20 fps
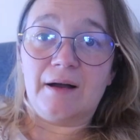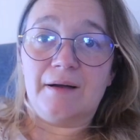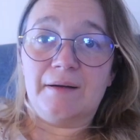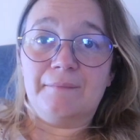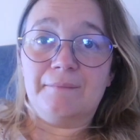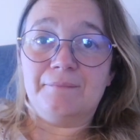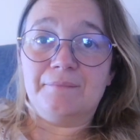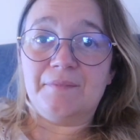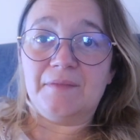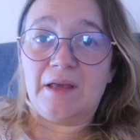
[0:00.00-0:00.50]

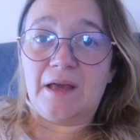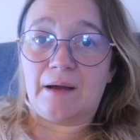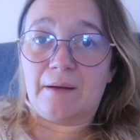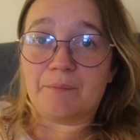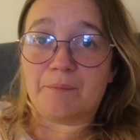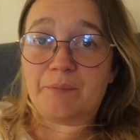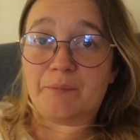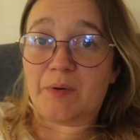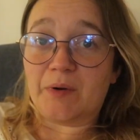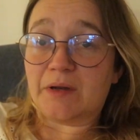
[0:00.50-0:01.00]
Um, yeah,
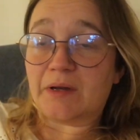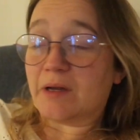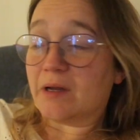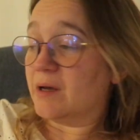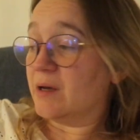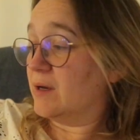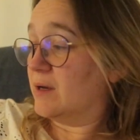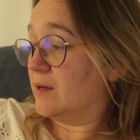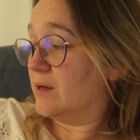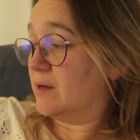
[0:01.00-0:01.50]

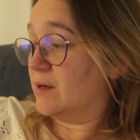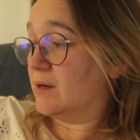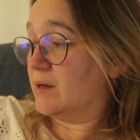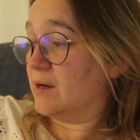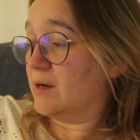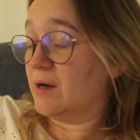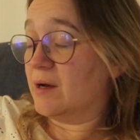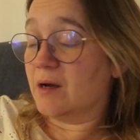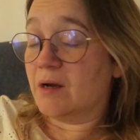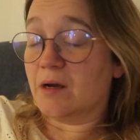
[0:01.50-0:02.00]
but
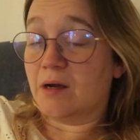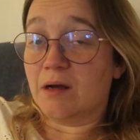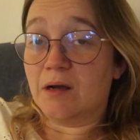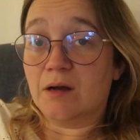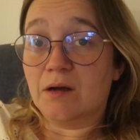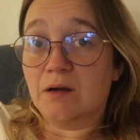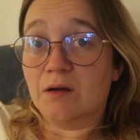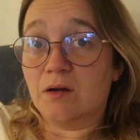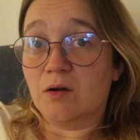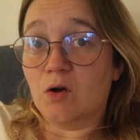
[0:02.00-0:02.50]
uh,
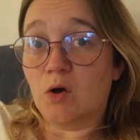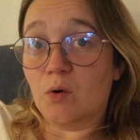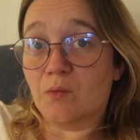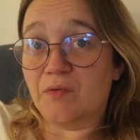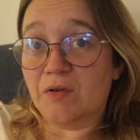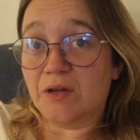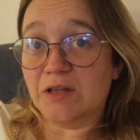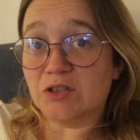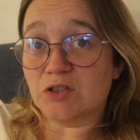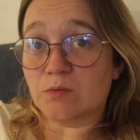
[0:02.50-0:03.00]

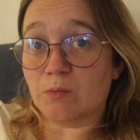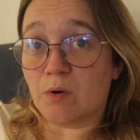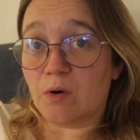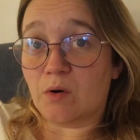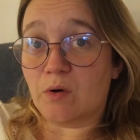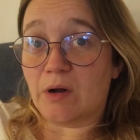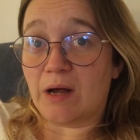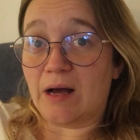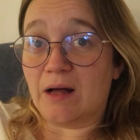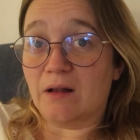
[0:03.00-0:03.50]
hopefully
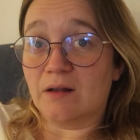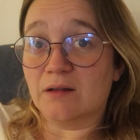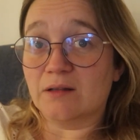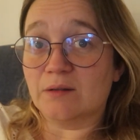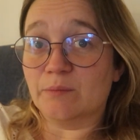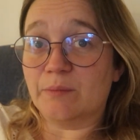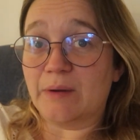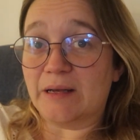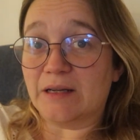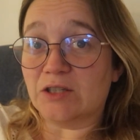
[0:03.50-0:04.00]
tomorrow
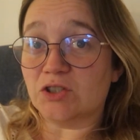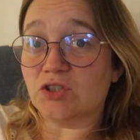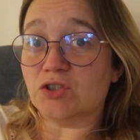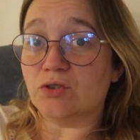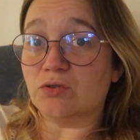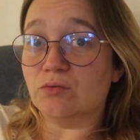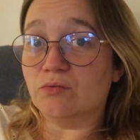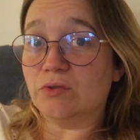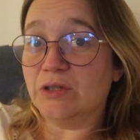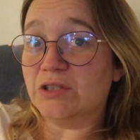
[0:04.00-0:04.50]
I'll manage
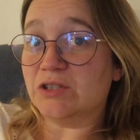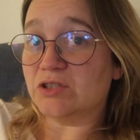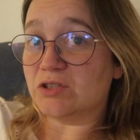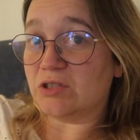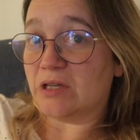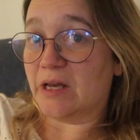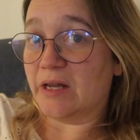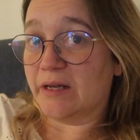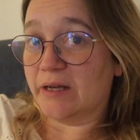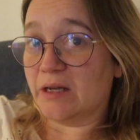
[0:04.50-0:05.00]
to
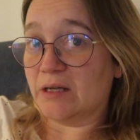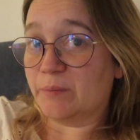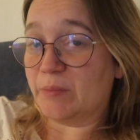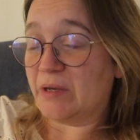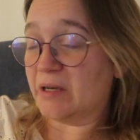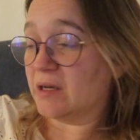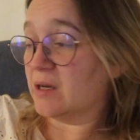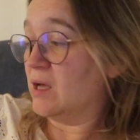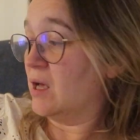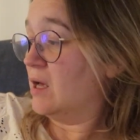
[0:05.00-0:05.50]
reach a little
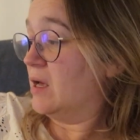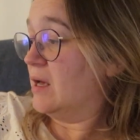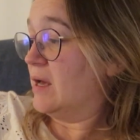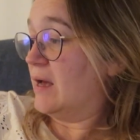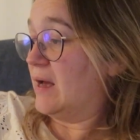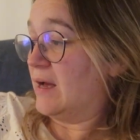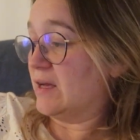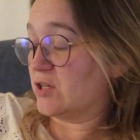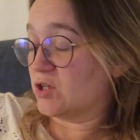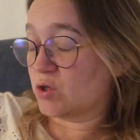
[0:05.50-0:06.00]
bit
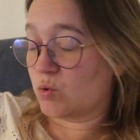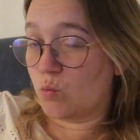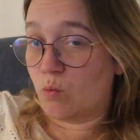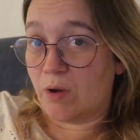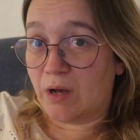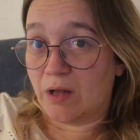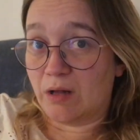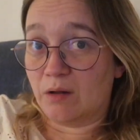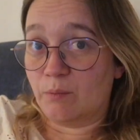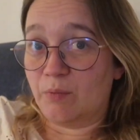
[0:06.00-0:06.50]
as
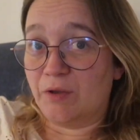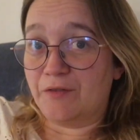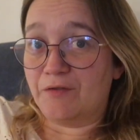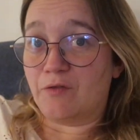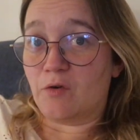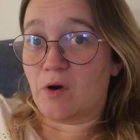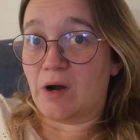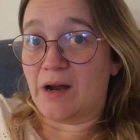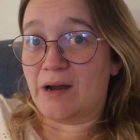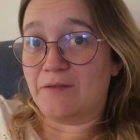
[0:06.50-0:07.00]
well
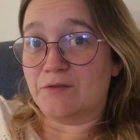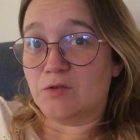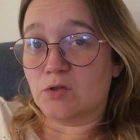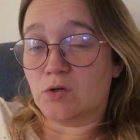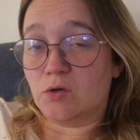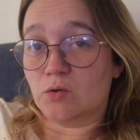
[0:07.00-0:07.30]
before I have to